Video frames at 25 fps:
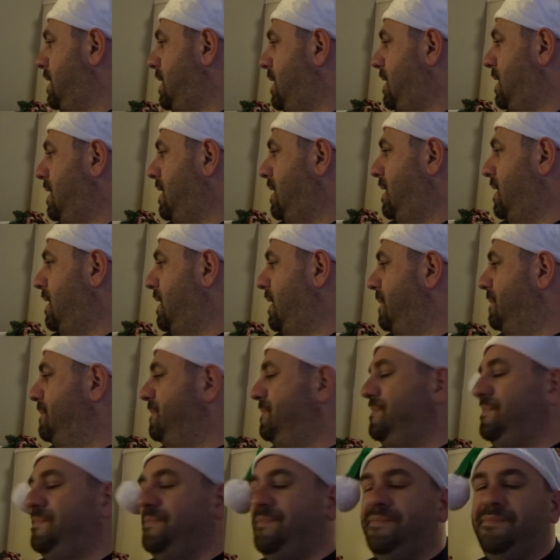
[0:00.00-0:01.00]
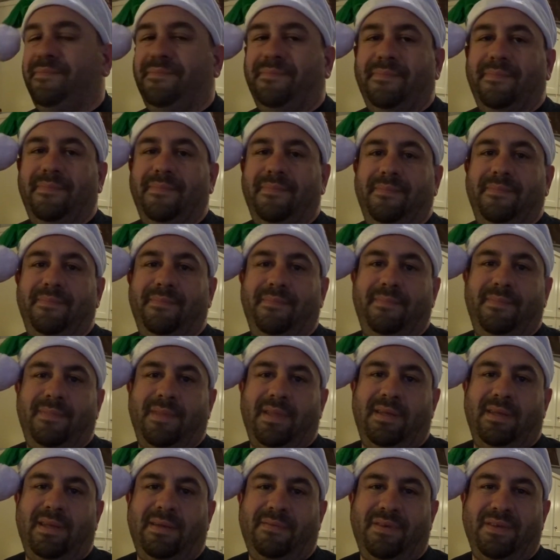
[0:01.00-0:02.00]
And
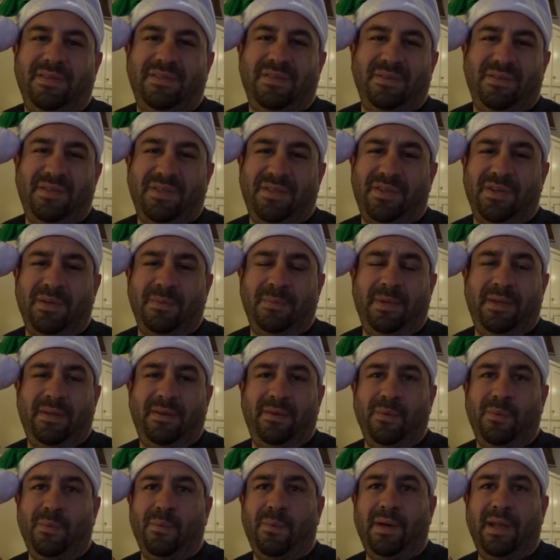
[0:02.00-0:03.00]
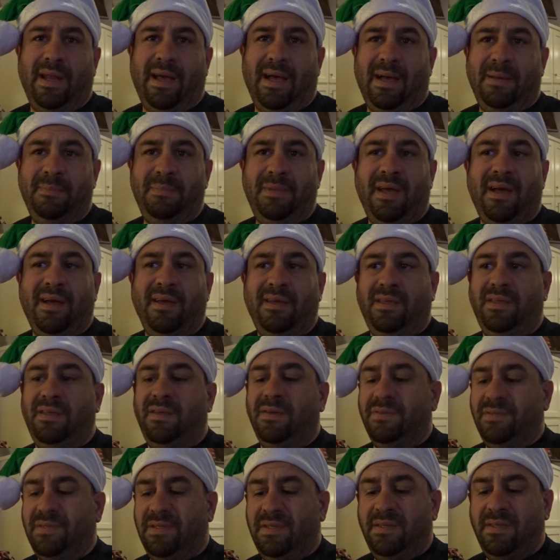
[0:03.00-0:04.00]
I've also determined what I'm not
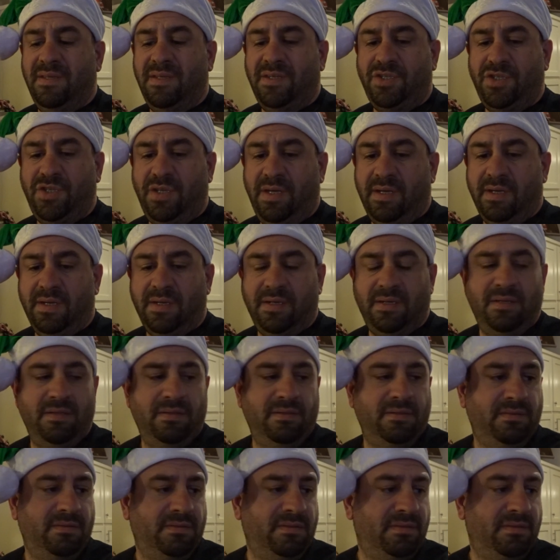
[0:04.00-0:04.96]
using this year,